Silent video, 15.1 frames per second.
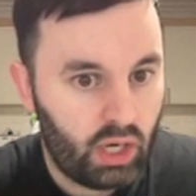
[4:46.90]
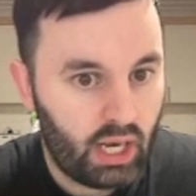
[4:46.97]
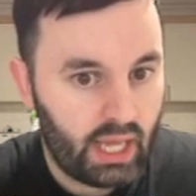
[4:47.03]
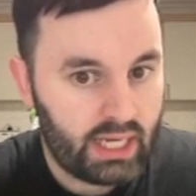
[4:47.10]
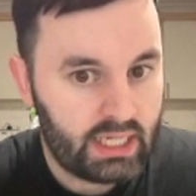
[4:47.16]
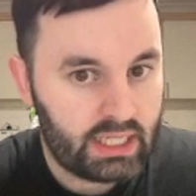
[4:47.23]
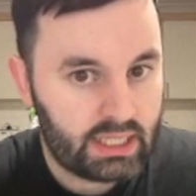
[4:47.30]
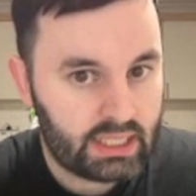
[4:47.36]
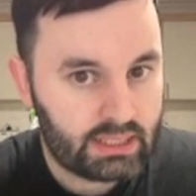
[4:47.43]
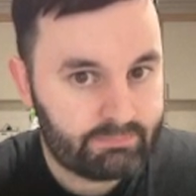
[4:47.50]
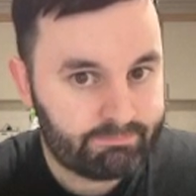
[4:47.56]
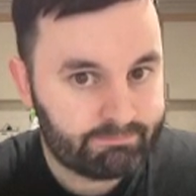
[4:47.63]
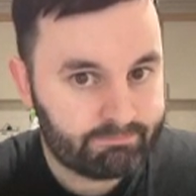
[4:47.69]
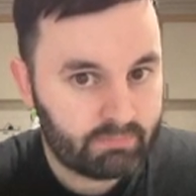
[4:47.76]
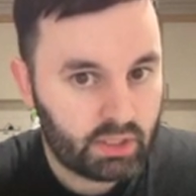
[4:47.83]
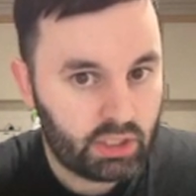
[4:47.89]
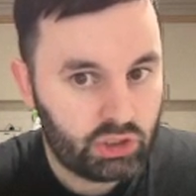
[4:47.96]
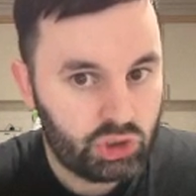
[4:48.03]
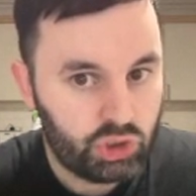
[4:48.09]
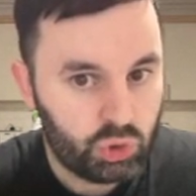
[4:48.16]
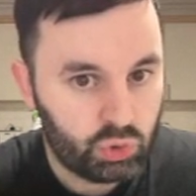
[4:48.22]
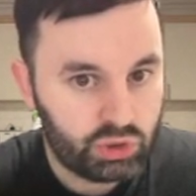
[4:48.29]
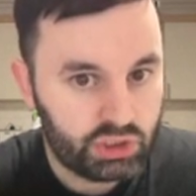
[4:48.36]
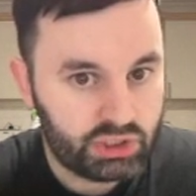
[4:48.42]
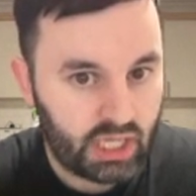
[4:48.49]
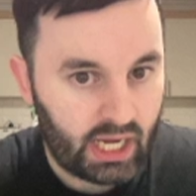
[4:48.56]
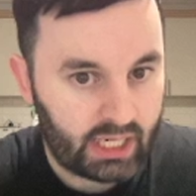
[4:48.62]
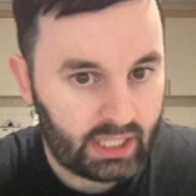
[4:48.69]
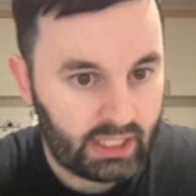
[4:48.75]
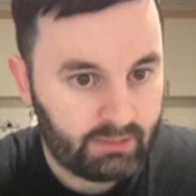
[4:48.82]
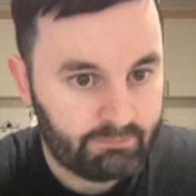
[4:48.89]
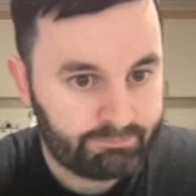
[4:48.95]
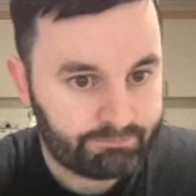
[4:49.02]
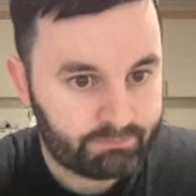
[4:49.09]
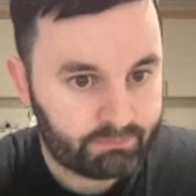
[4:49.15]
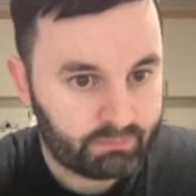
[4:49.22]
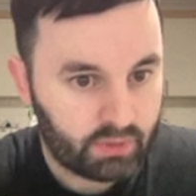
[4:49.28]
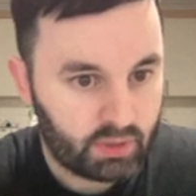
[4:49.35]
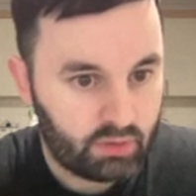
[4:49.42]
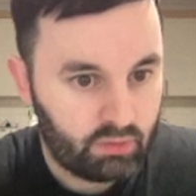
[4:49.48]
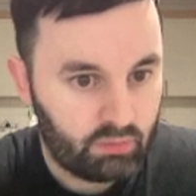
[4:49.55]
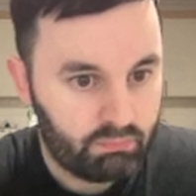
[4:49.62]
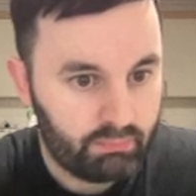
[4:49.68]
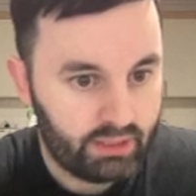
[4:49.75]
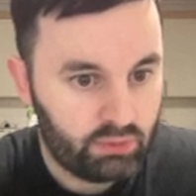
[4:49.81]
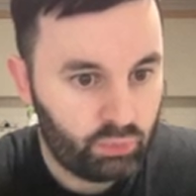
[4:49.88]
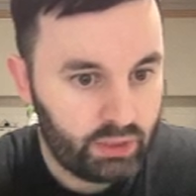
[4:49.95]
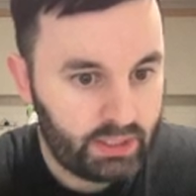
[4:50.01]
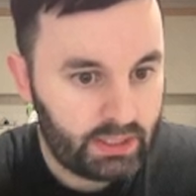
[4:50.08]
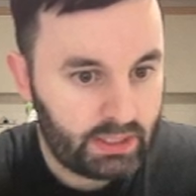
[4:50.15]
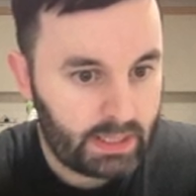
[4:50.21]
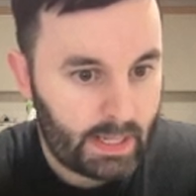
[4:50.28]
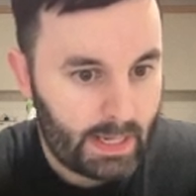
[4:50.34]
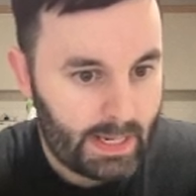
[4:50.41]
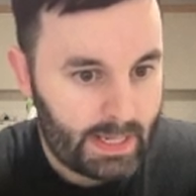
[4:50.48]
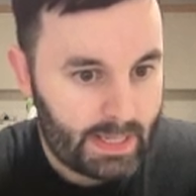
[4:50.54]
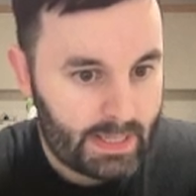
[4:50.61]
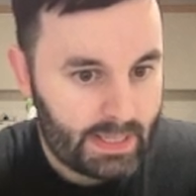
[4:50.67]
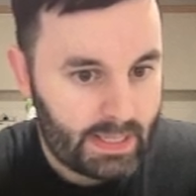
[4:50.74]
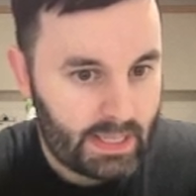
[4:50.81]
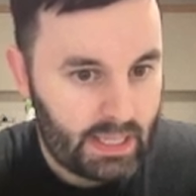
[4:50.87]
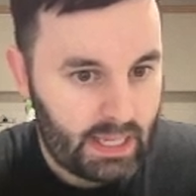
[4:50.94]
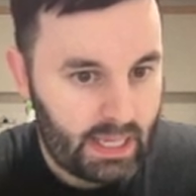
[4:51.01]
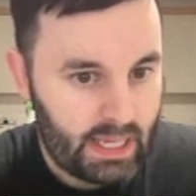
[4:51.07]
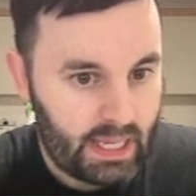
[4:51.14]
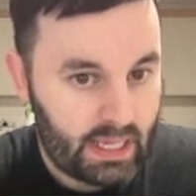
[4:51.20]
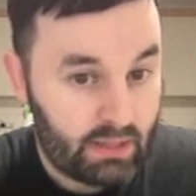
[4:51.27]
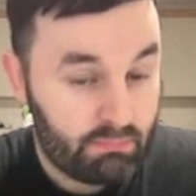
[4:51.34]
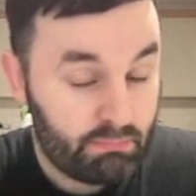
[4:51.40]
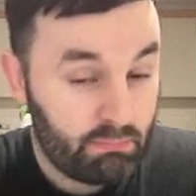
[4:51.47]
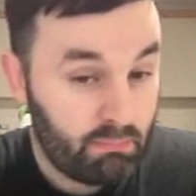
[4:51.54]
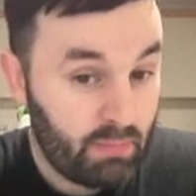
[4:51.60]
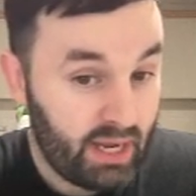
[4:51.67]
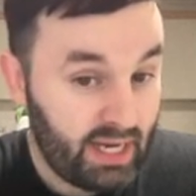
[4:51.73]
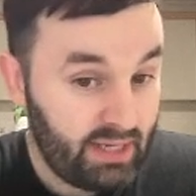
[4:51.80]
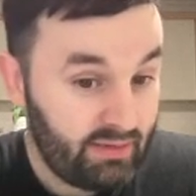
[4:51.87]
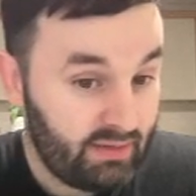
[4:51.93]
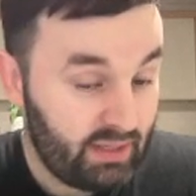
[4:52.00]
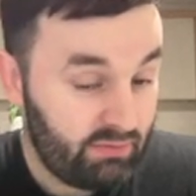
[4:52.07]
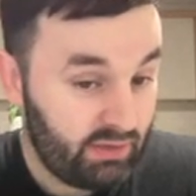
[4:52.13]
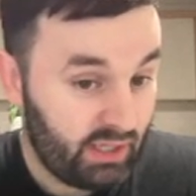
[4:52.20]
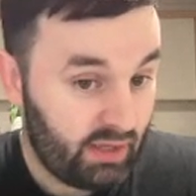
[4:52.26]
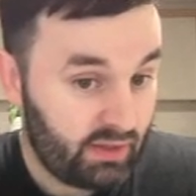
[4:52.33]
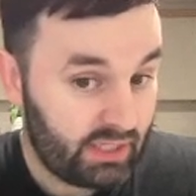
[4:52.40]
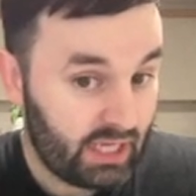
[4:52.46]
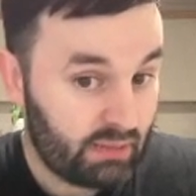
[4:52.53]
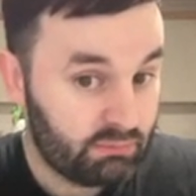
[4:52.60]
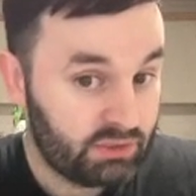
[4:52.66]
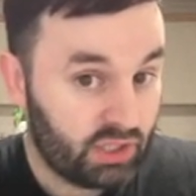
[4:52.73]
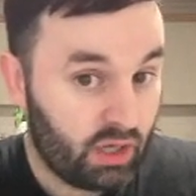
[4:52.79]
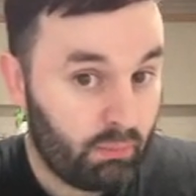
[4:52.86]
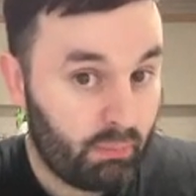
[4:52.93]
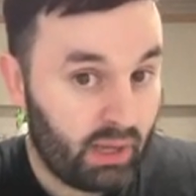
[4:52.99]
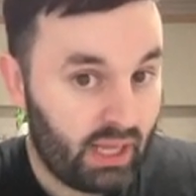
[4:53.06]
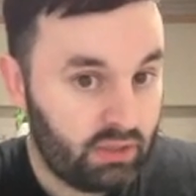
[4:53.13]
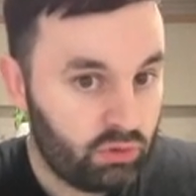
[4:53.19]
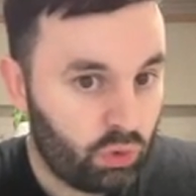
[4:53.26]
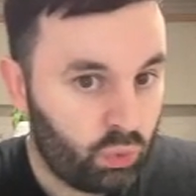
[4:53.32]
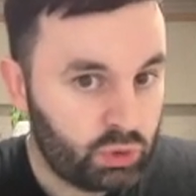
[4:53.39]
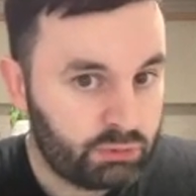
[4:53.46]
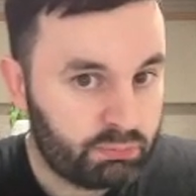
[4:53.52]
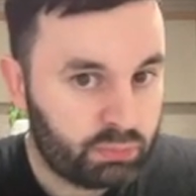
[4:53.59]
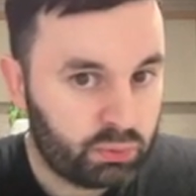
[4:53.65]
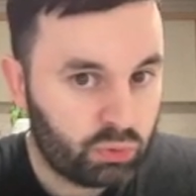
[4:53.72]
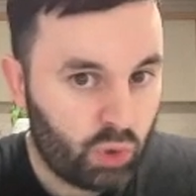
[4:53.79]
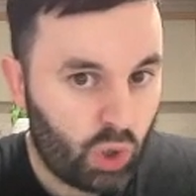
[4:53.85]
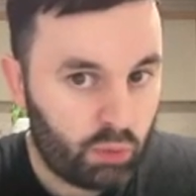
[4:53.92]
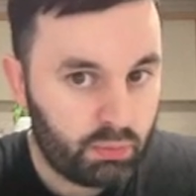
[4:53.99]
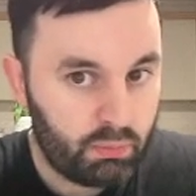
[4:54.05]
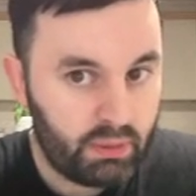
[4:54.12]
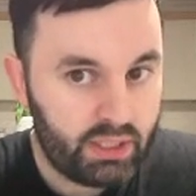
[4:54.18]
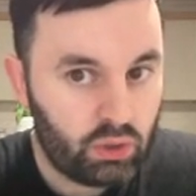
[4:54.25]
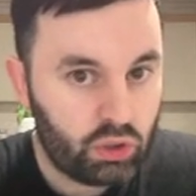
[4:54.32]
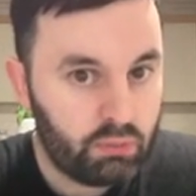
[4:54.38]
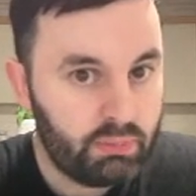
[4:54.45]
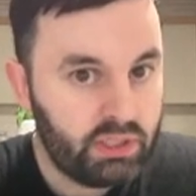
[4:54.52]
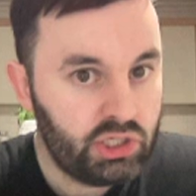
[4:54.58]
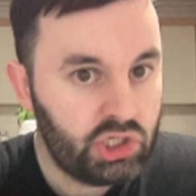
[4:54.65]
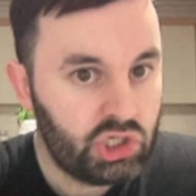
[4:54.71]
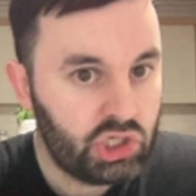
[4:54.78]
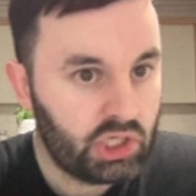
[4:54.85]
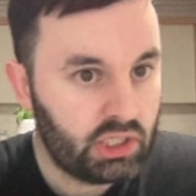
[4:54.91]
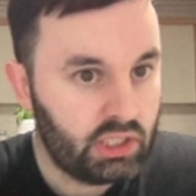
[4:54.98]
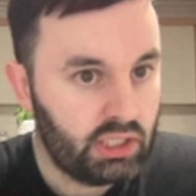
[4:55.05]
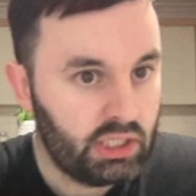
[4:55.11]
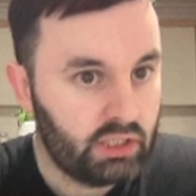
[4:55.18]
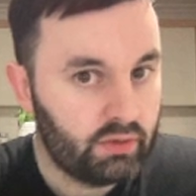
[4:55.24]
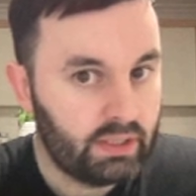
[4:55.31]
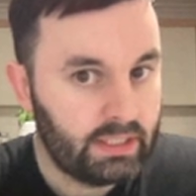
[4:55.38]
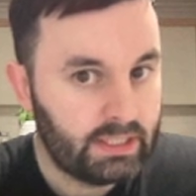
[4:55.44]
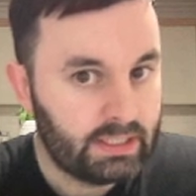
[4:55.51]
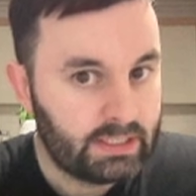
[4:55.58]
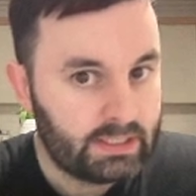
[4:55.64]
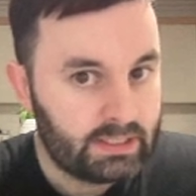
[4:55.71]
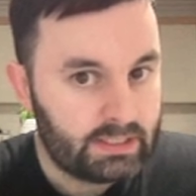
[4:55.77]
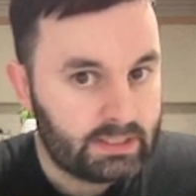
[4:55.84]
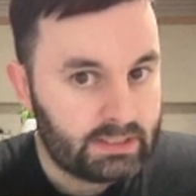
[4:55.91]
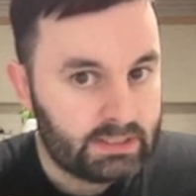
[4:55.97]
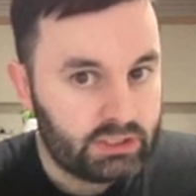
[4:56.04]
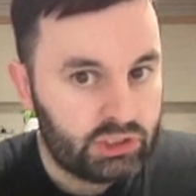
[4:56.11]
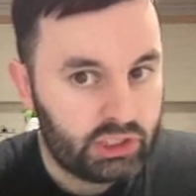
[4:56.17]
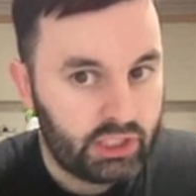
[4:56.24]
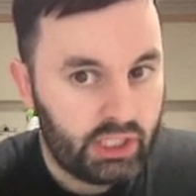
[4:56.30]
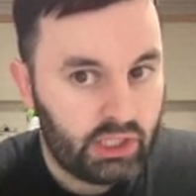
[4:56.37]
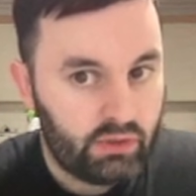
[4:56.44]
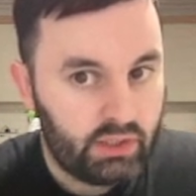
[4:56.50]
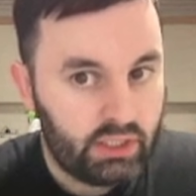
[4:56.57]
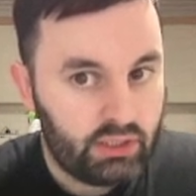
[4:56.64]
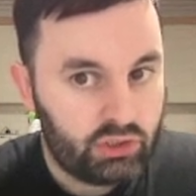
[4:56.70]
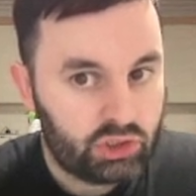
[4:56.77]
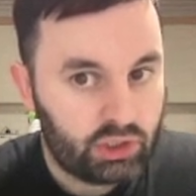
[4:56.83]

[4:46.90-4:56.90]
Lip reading: like Sho Sasaki midweek. Might even get the captain's armband, although it's probably going to be Shaqiri. Shaqiri,